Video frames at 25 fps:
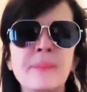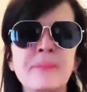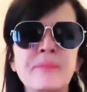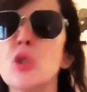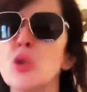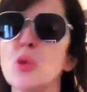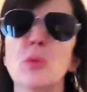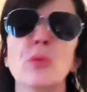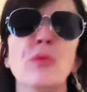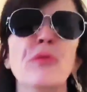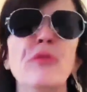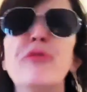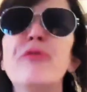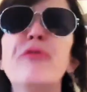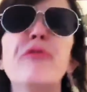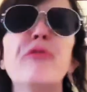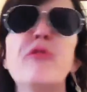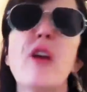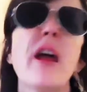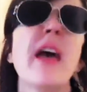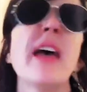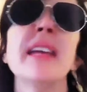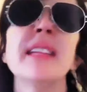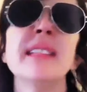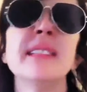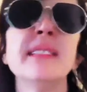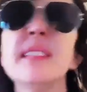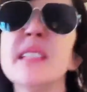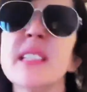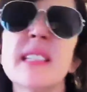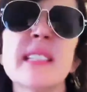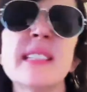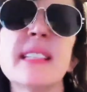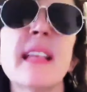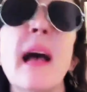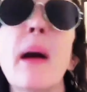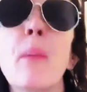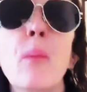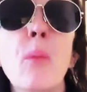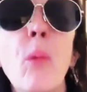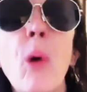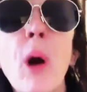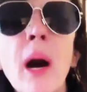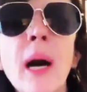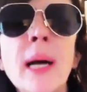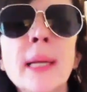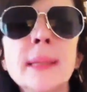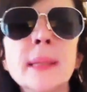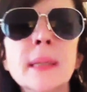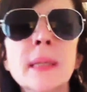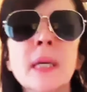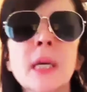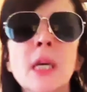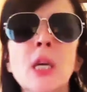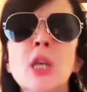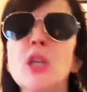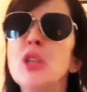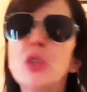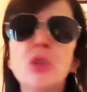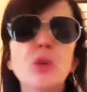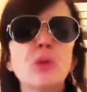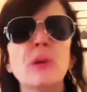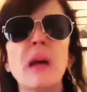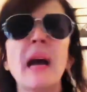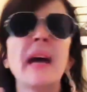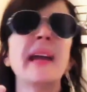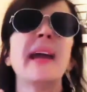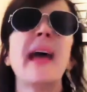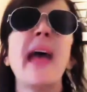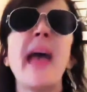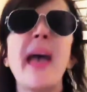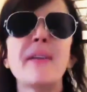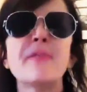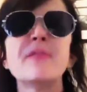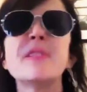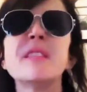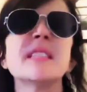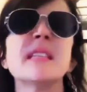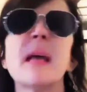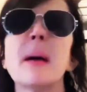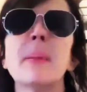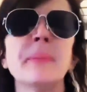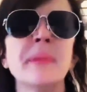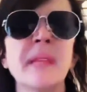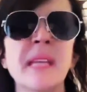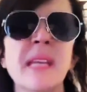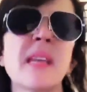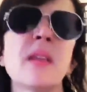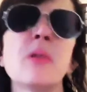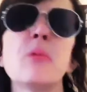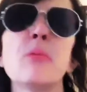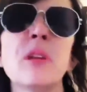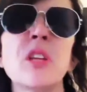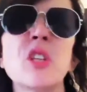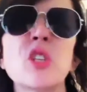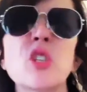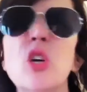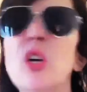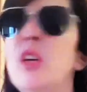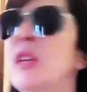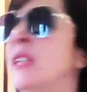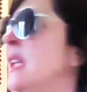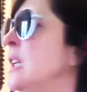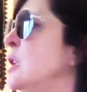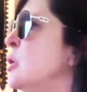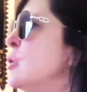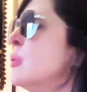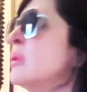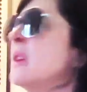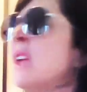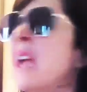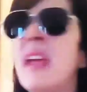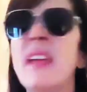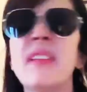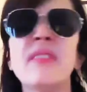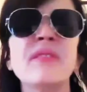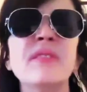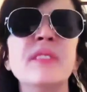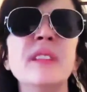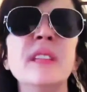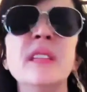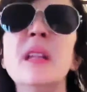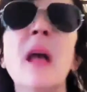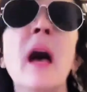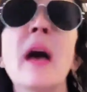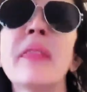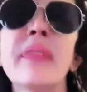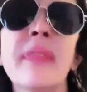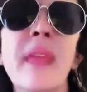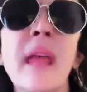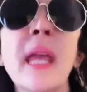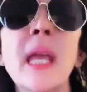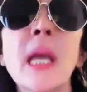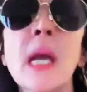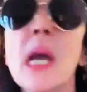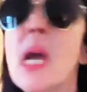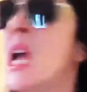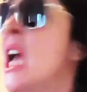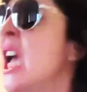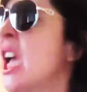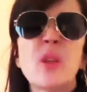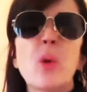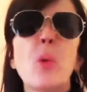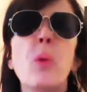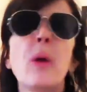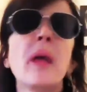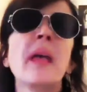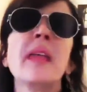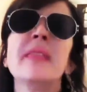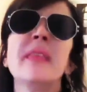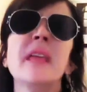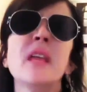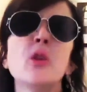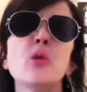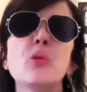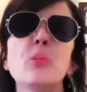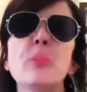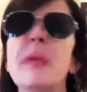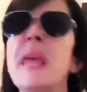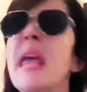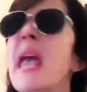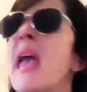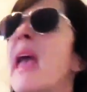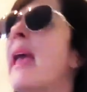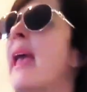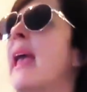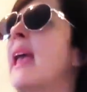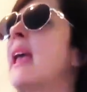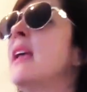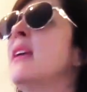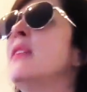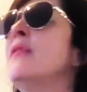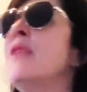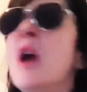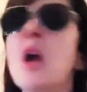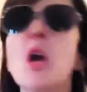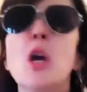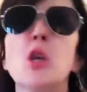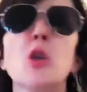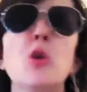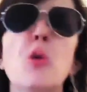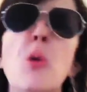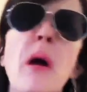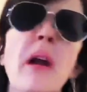to friend someone. You got to have something in return, and you gave nothing. The way that you behave, you